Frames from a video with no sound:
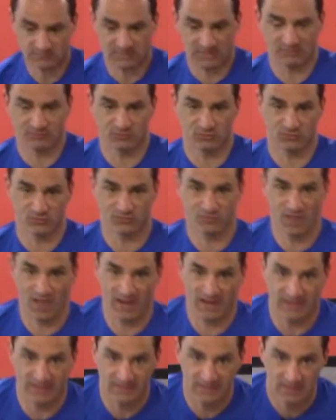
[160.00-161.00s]
if you
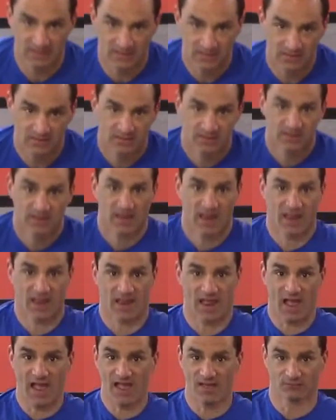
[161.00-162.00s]
decided,
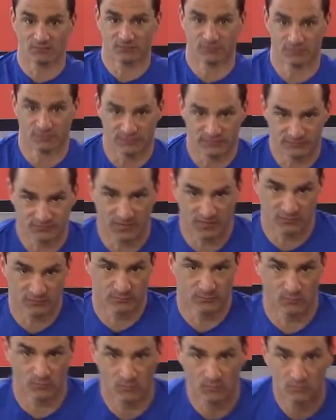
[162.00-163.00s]
hey, I have really
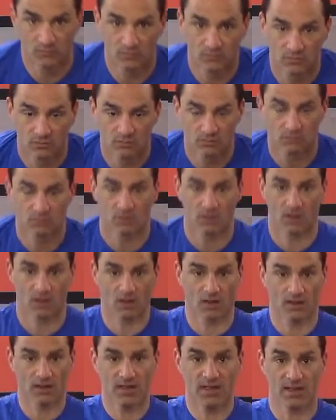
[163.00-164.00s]
flexible
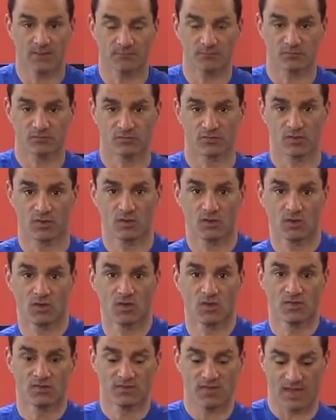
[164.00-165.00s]
hips,
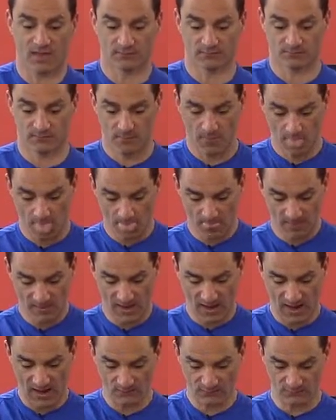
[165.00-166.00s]

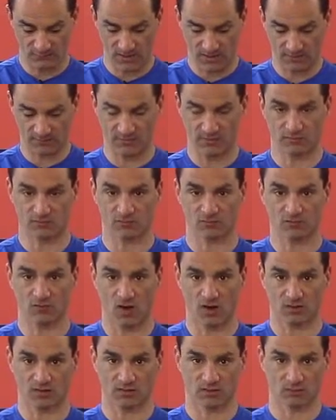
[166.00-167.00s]
then I would recommend
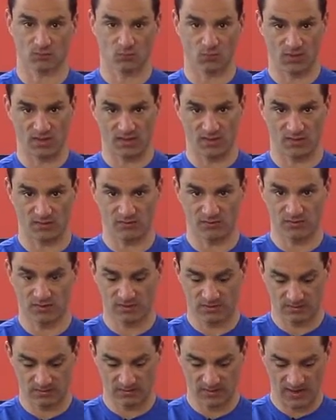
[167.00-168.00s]
starting
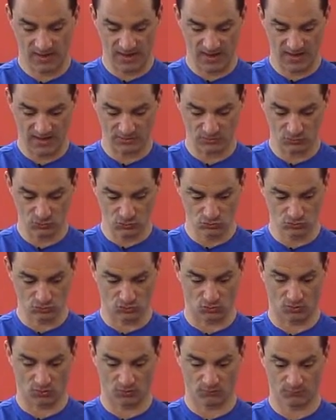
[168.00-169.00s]
with a
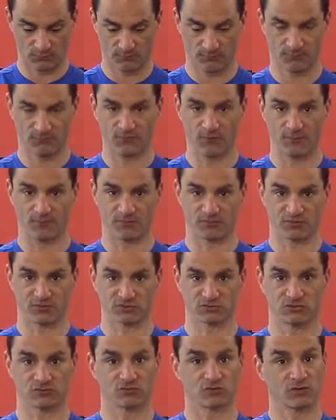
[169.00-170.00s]
neutral foot
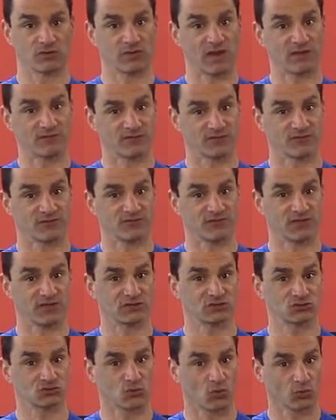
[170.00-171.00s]
position. So you'd have your
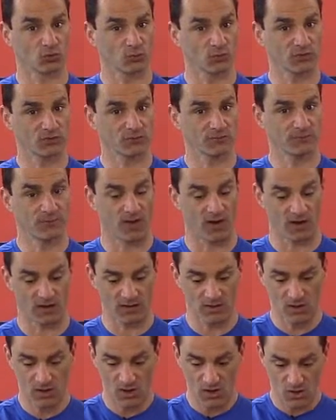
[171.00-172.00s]
feet shoulder width
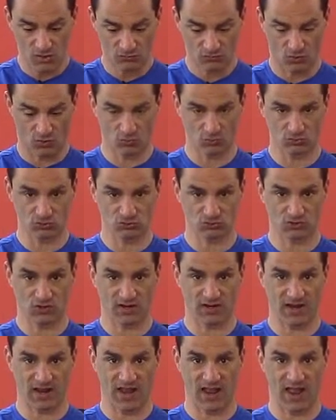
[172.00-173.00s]
apart, toes
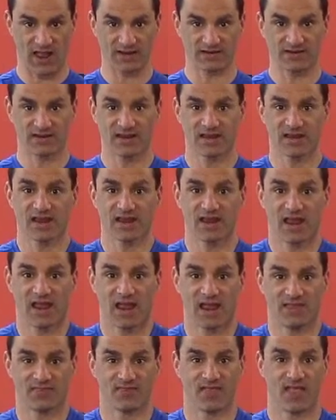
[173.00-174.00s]
straight ahead,
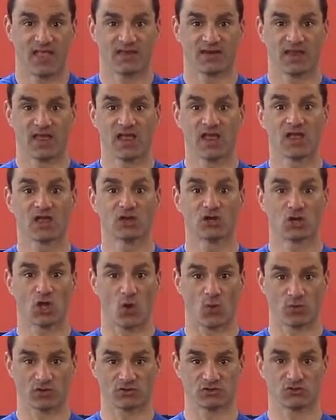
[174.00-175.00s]
and then
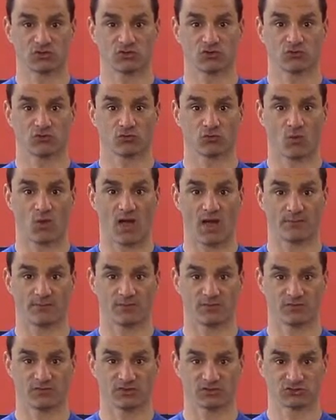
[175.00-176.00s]
go into your squat
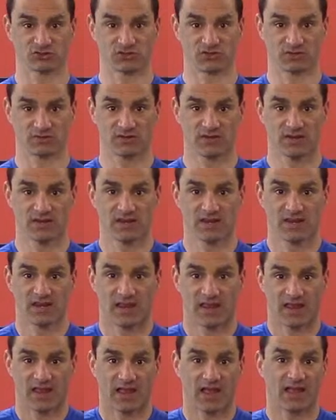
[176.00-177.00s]
position.
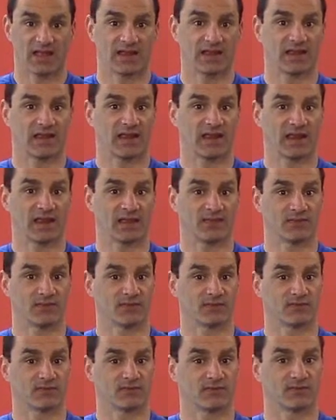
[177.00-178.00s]

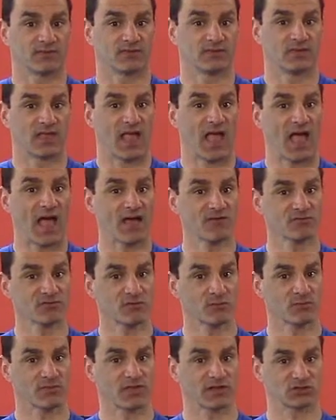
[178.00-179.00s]
And have
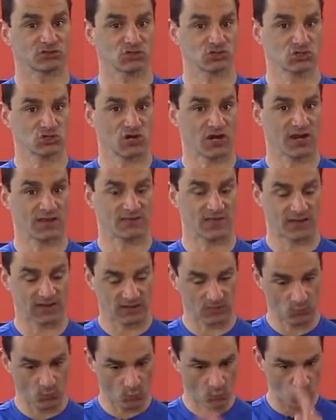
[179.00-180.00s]
someone that's trained that
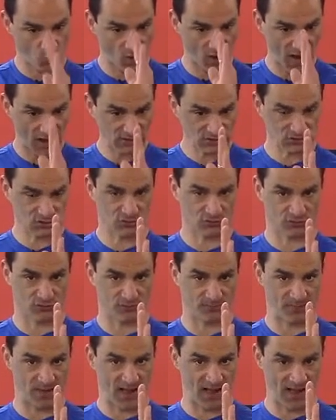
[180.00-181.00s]
can watch your
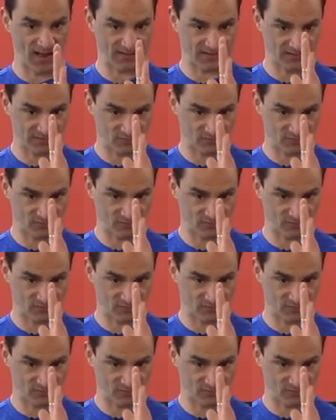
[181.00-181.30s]
spine and